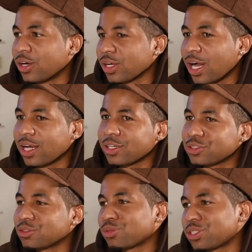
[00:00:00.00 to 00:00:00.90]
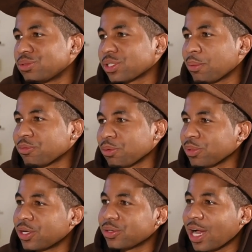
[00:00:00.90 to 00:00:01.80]
I understood where she was coming from
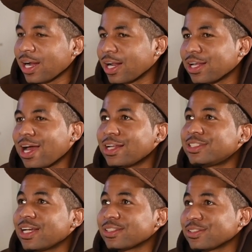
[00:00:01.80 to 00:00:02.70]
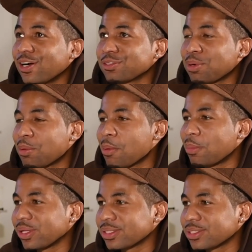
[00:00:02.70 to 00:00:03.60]
later. I had a chance to talk to my mom
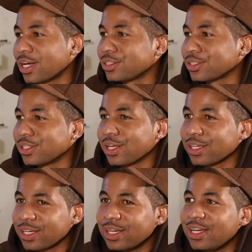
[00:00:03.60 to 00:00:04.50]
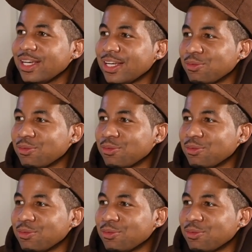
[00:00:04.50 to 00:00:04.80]
about this actually. Like, it